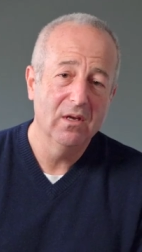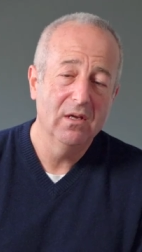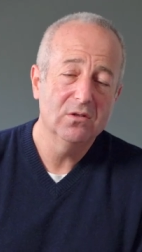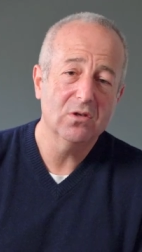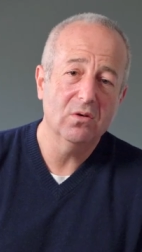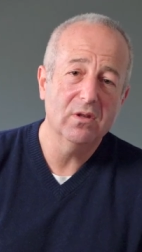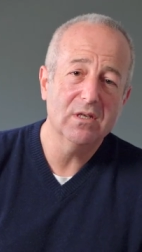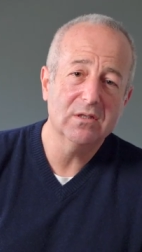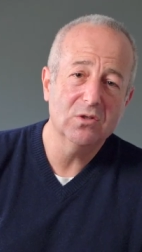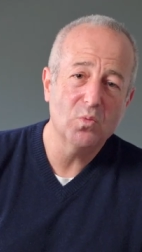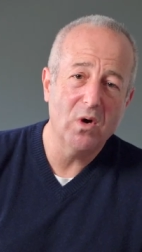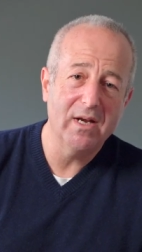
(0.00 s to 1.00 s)
So this
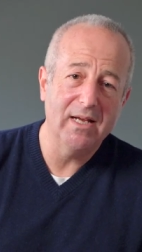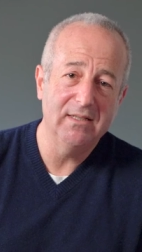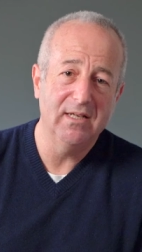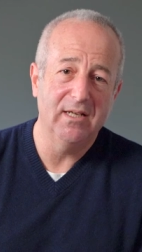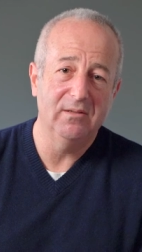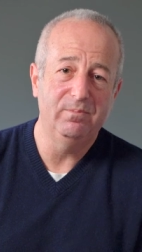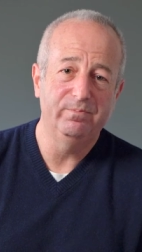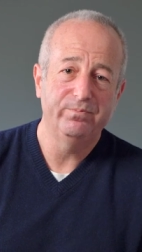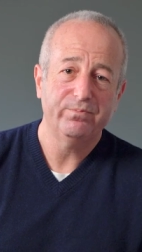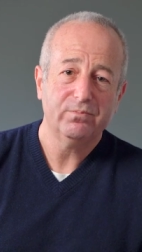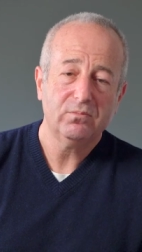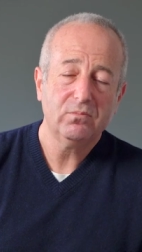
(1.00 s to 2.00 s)
is what I did.
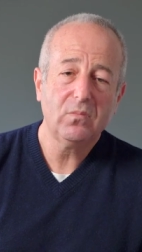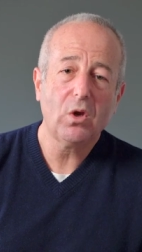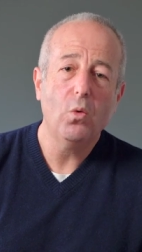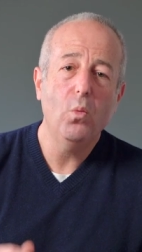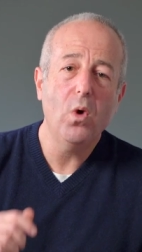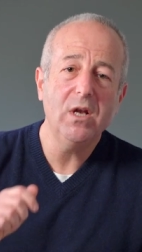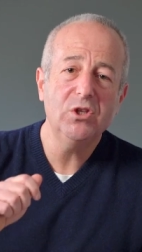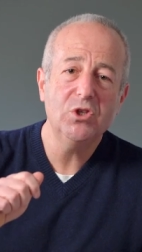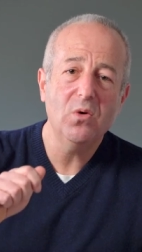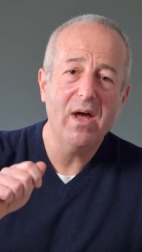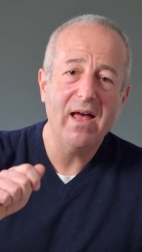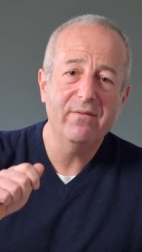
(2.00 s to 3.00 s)
Once
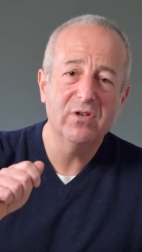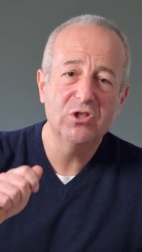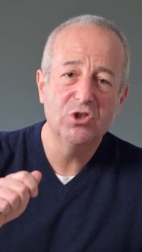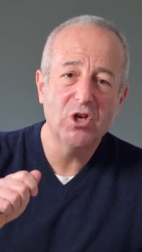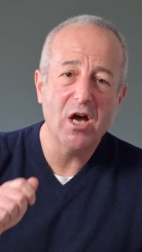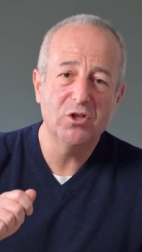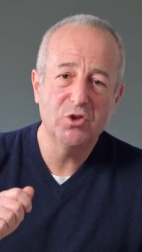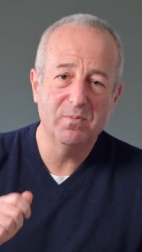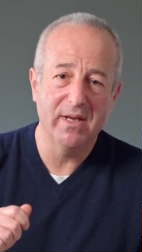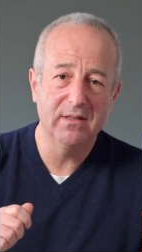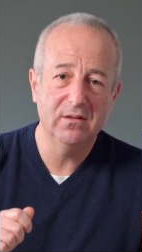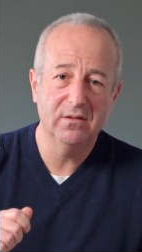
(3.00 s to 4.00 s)
you have a
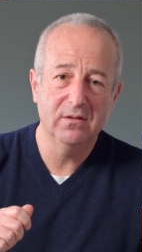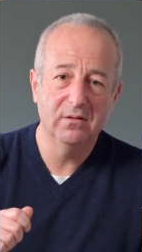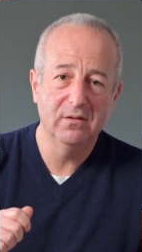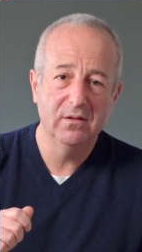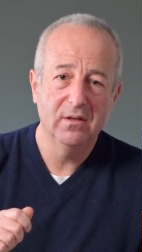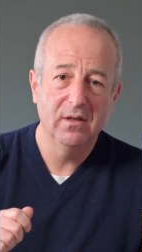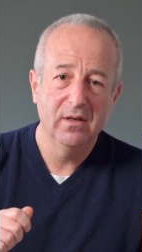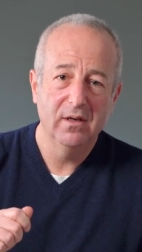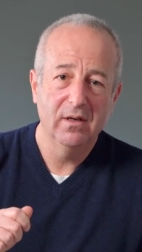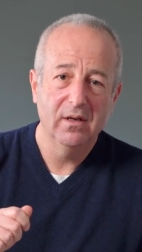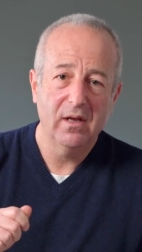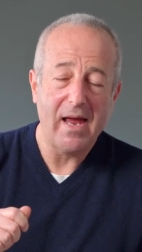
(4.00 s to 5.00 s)
judgment
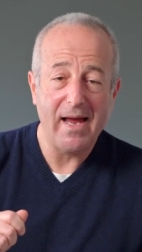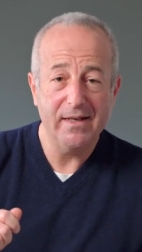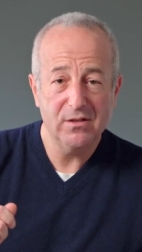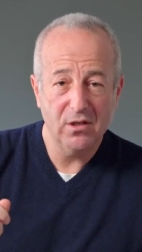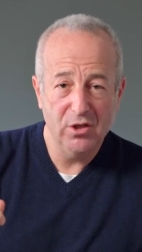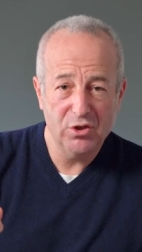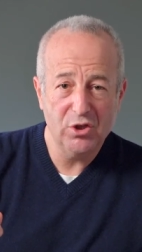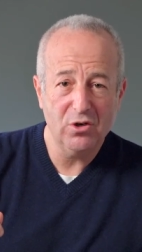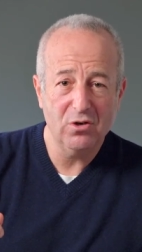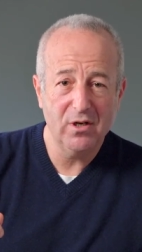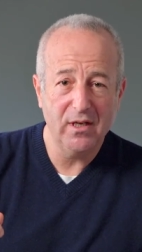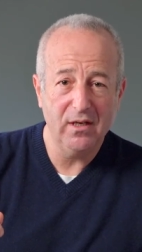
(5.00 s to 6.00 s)
as an
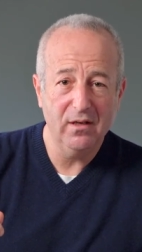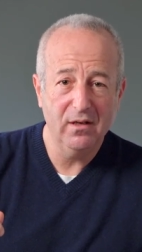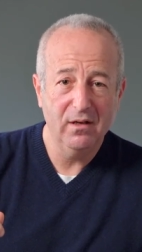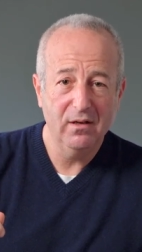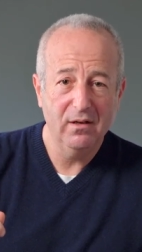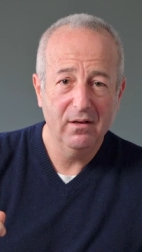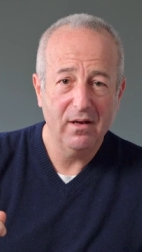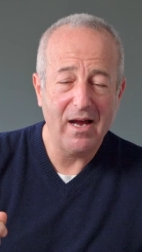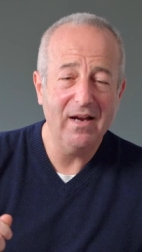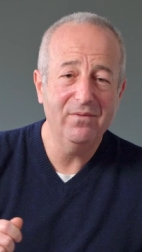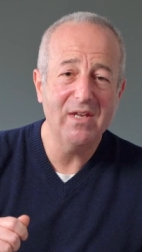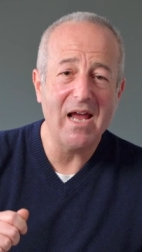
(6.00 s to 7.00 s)
attorney, I
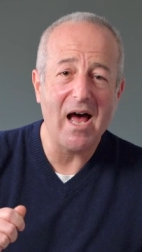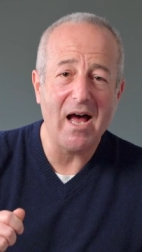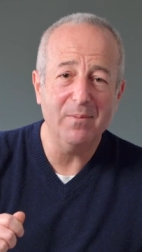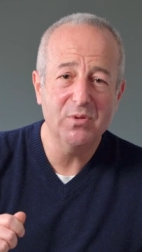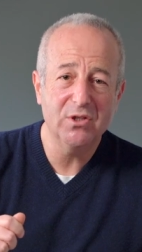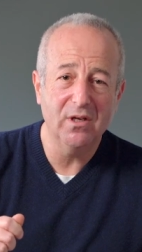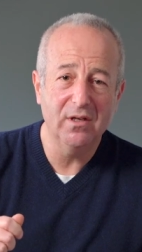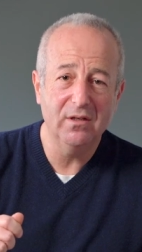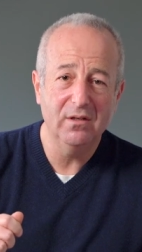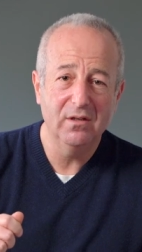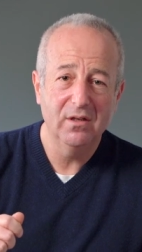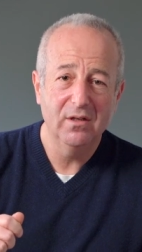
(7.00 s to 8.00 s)
have the option
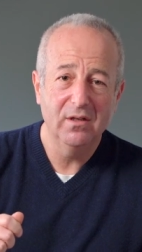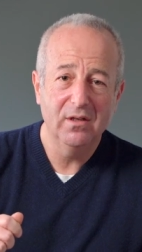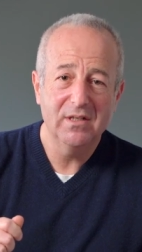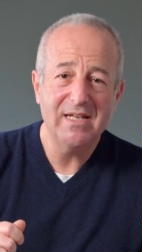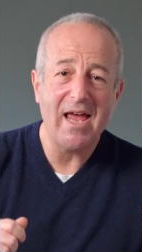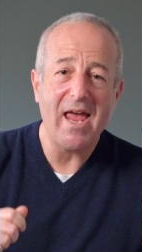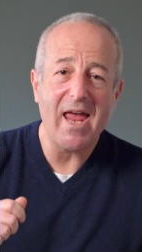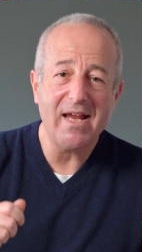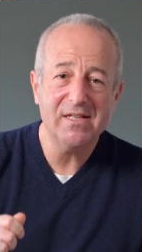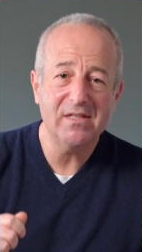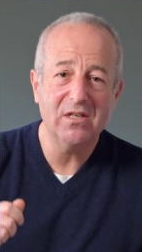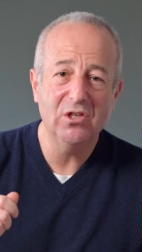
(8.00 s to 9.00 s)
to
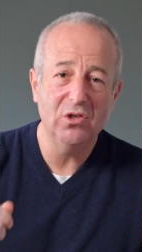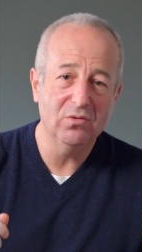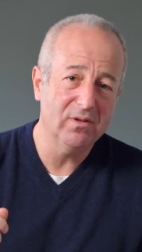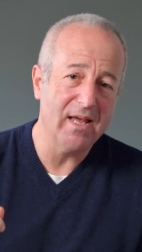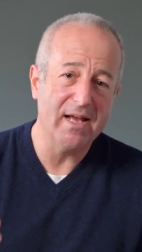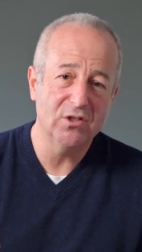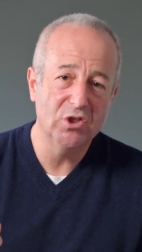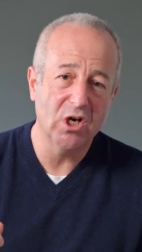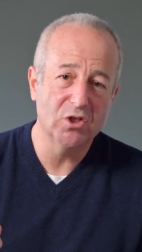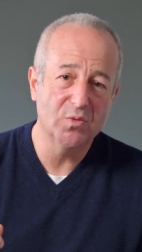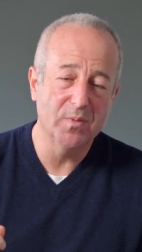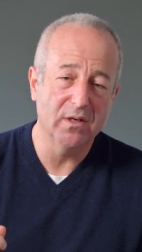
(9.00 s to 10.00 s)
execute that
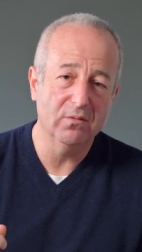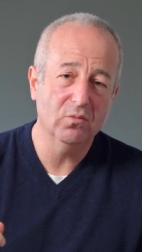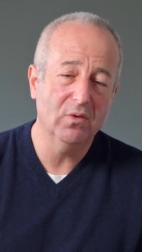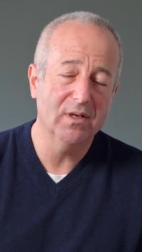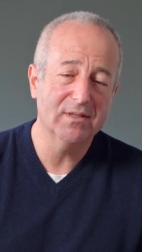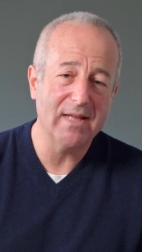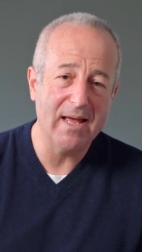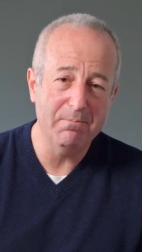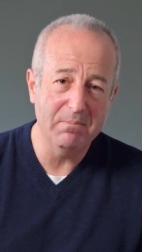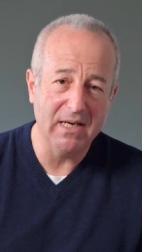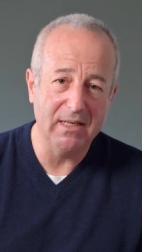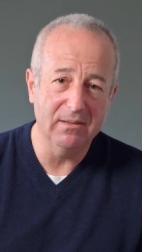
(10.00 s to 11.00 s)
judgment. What does that
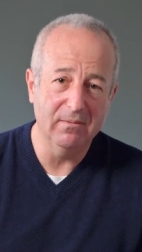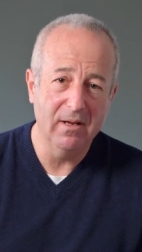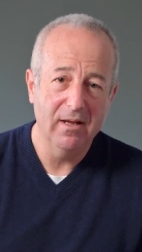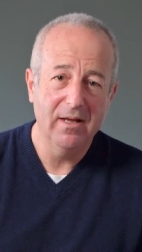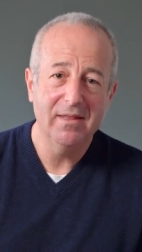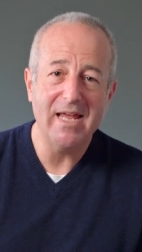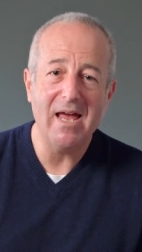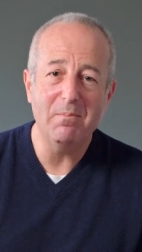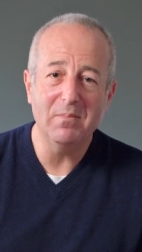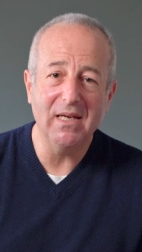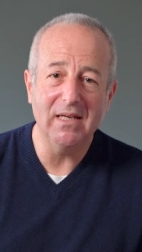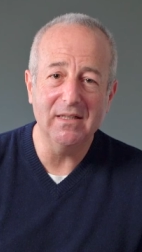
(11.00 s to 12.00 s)
mean? That
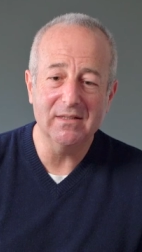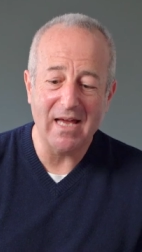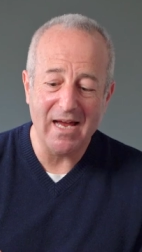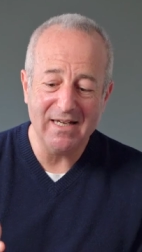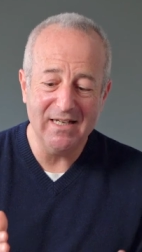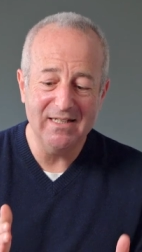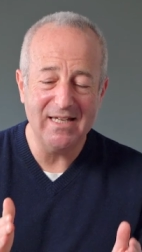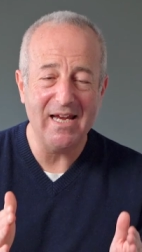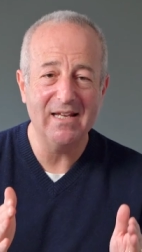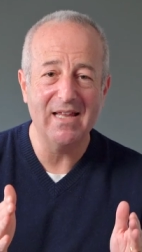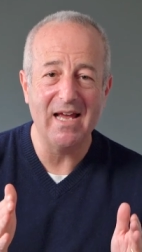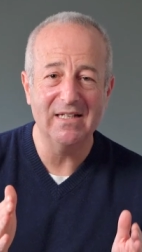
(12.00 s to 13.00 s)
means I can
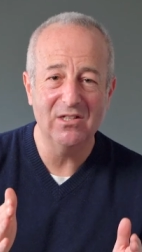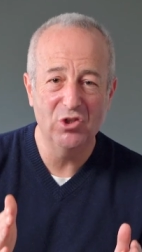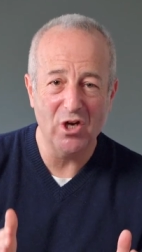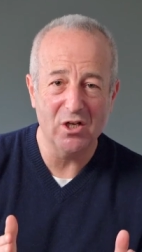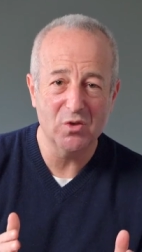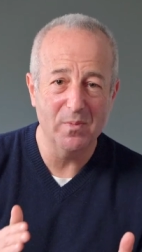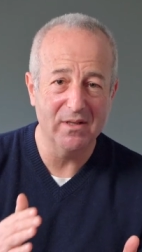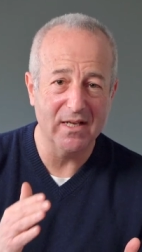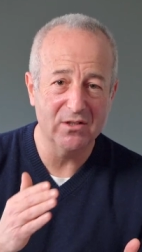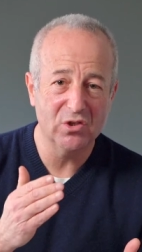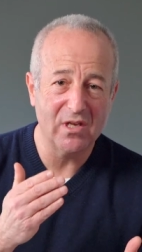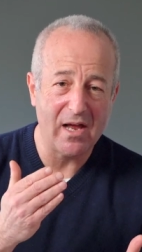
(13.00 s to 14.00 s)
take that judgment
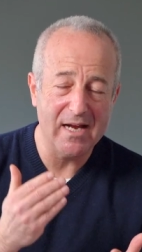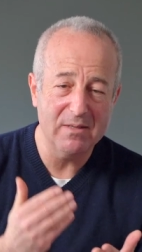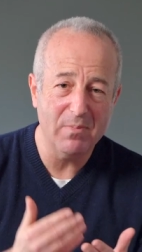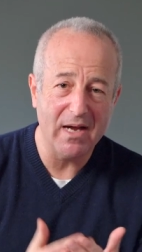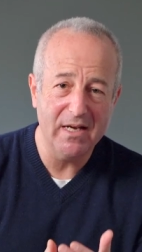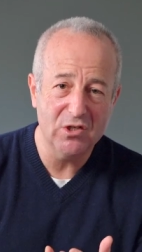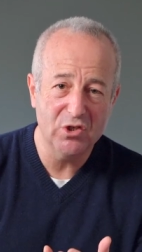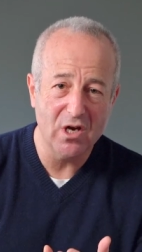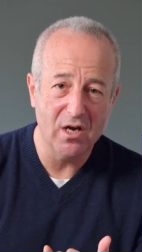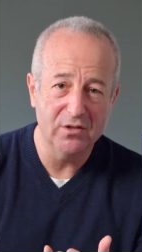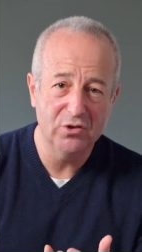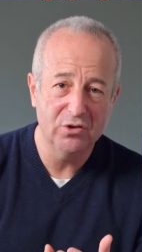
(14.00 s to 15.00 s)
that's signed by a
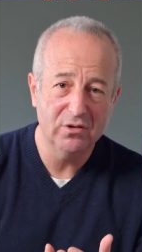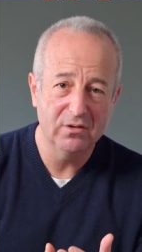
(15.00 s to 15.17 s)
judge.